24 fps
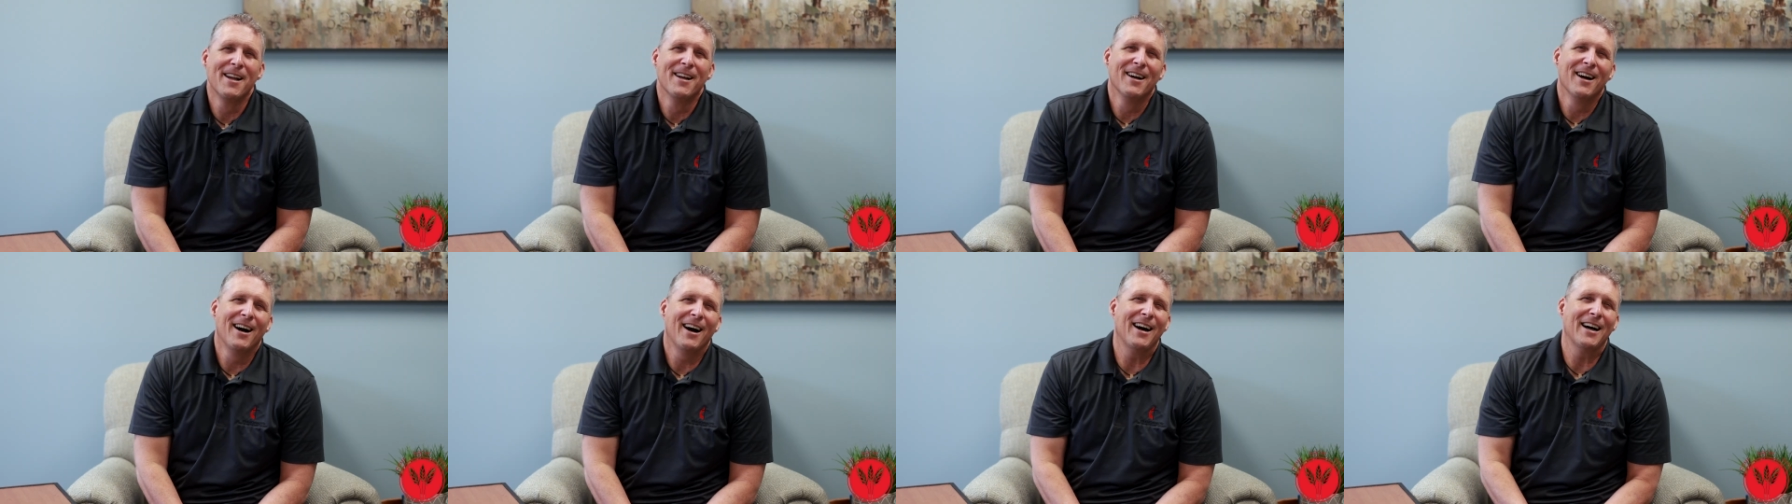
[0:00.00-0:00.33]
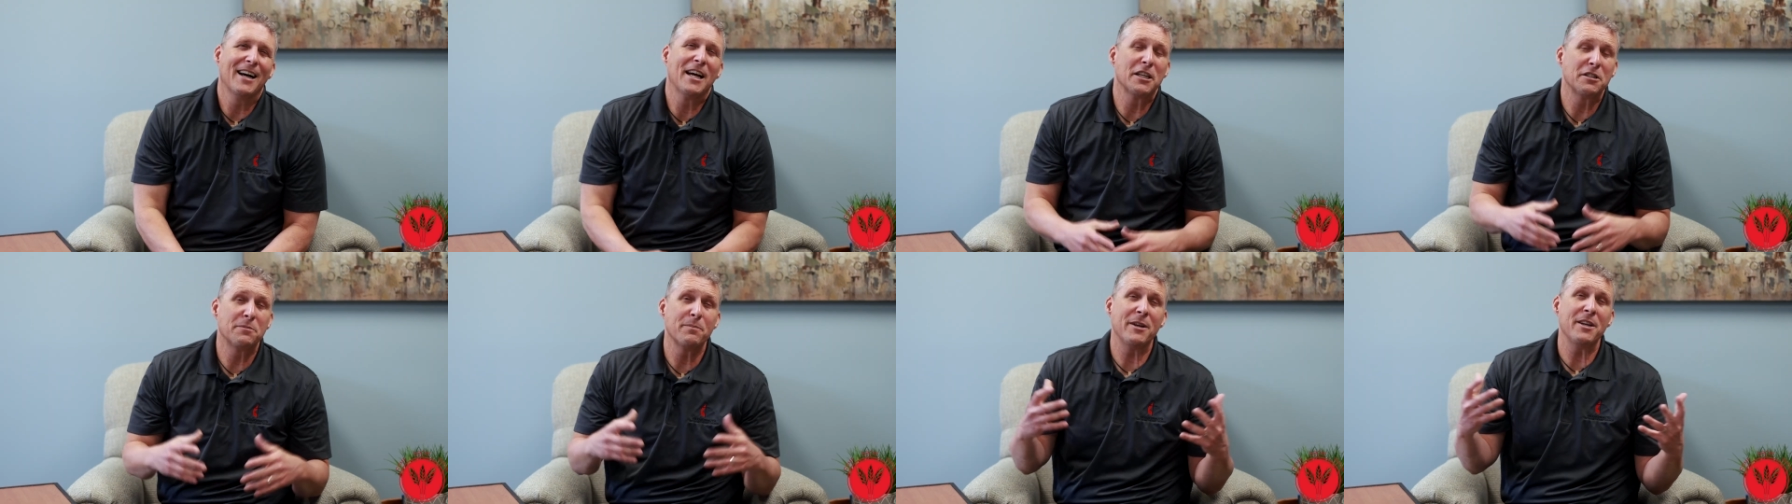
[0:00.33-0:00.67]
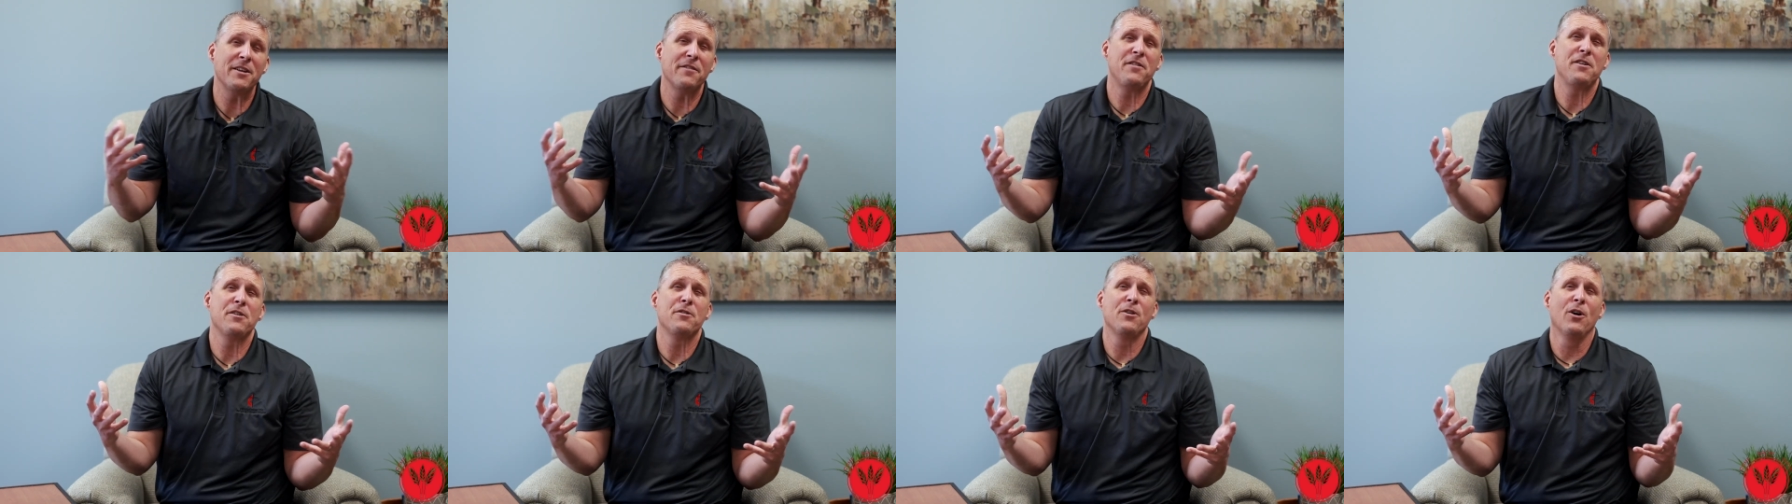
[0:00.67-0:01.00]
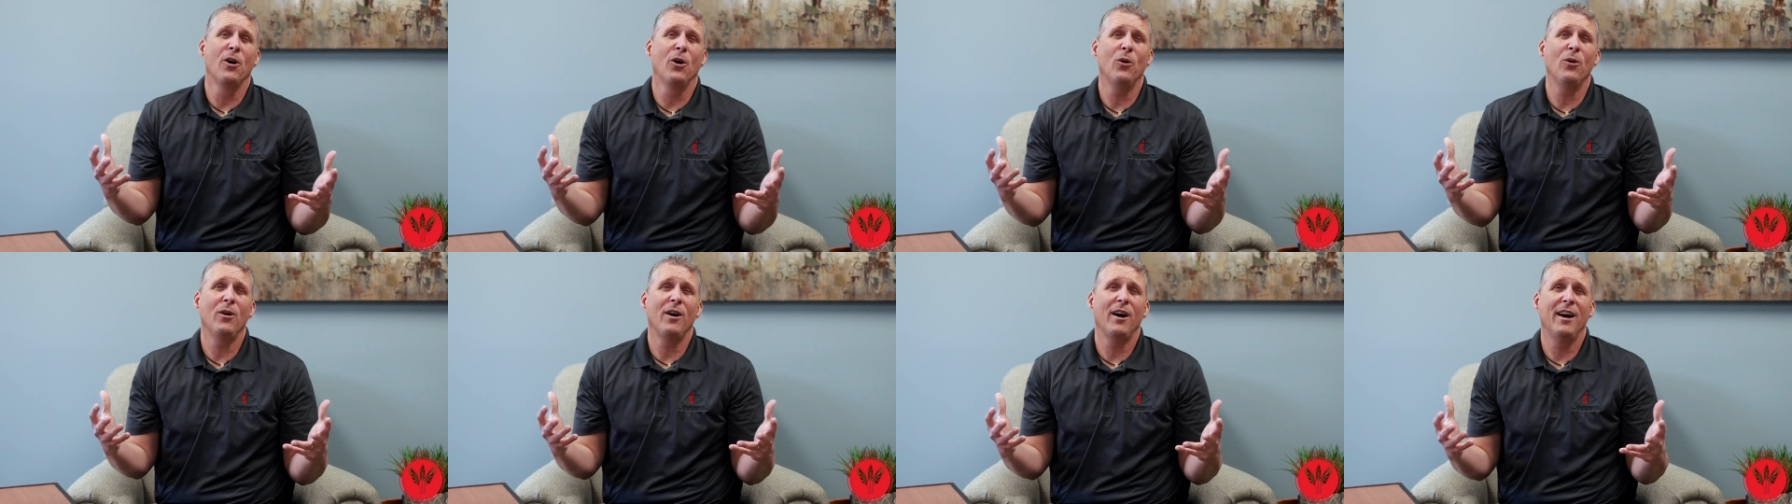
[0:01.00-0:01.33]
As many of you
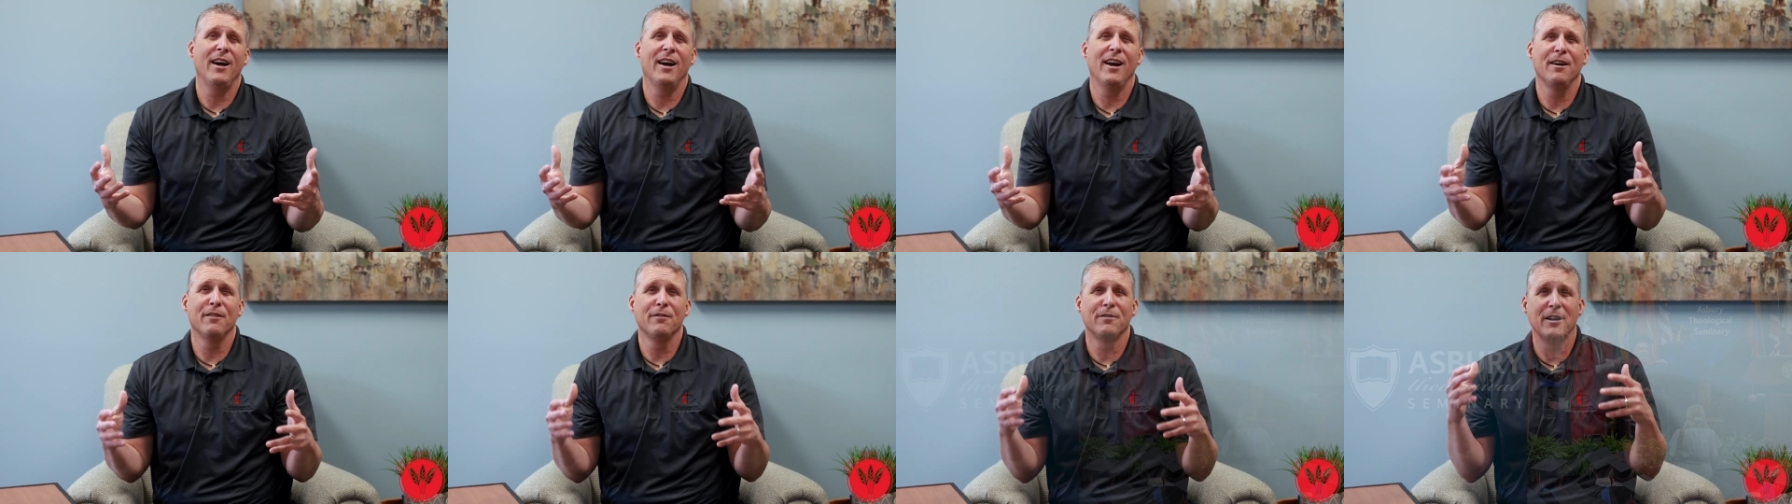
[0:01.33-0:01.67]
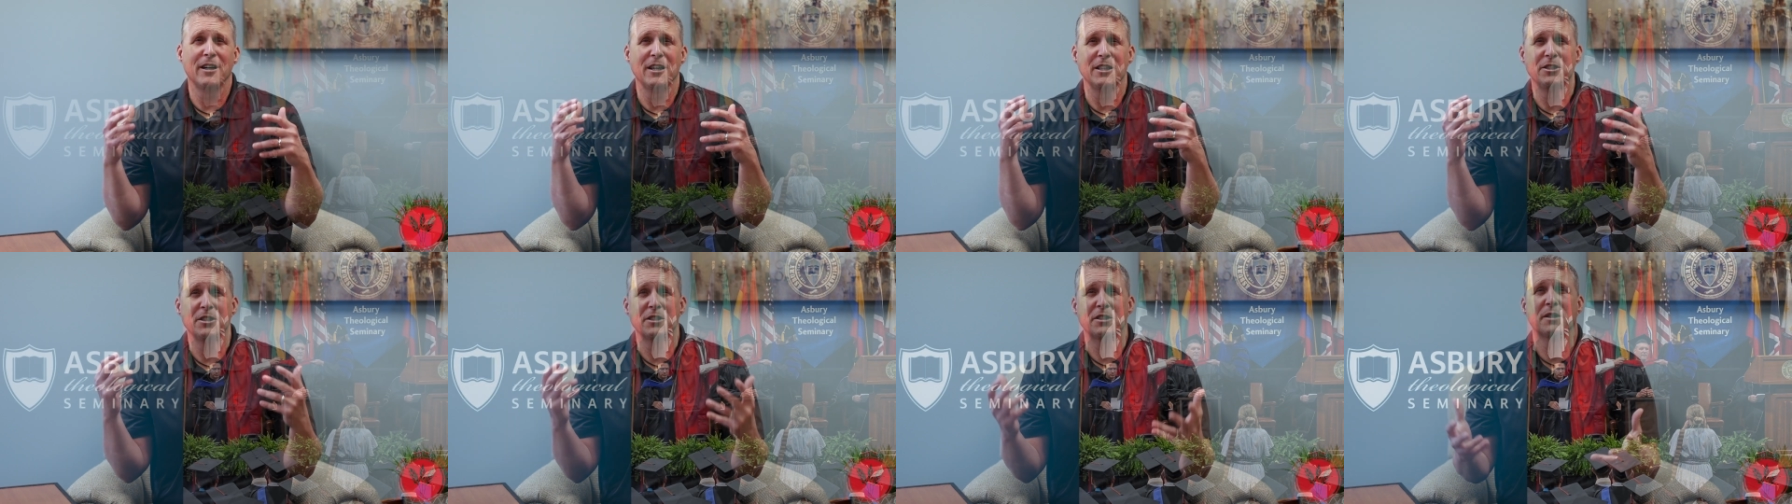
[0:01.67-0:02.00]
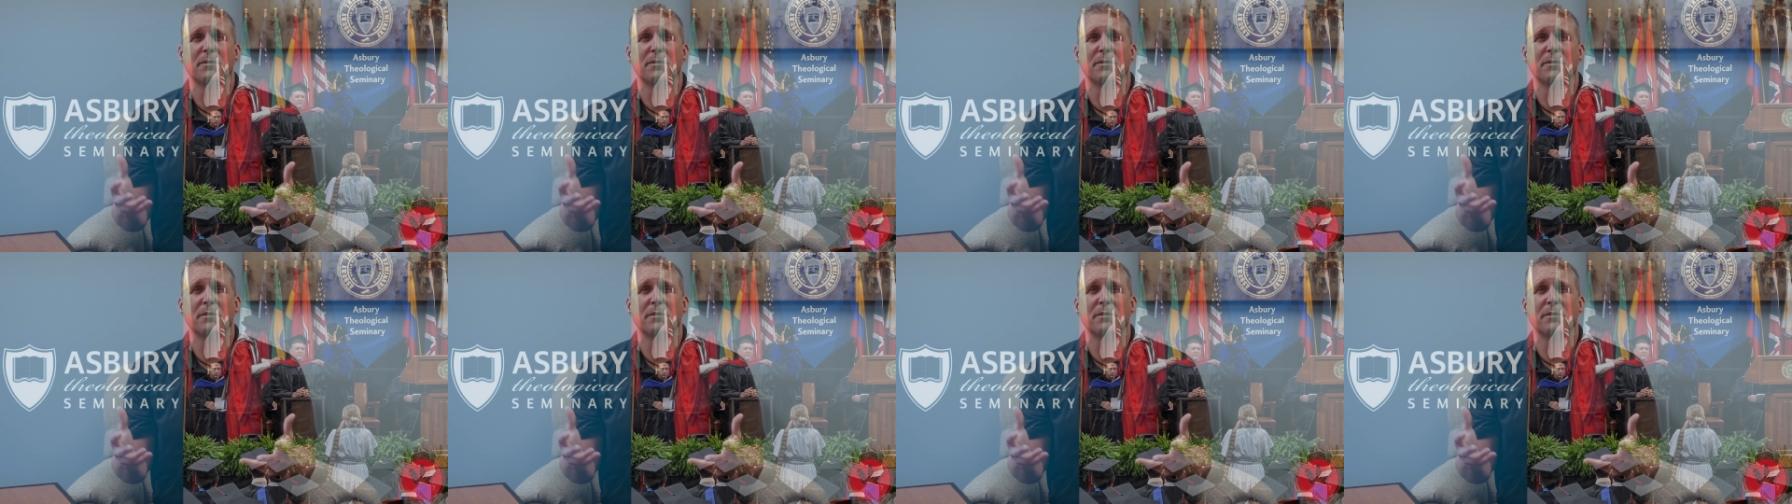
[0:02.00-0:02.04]
know, I have just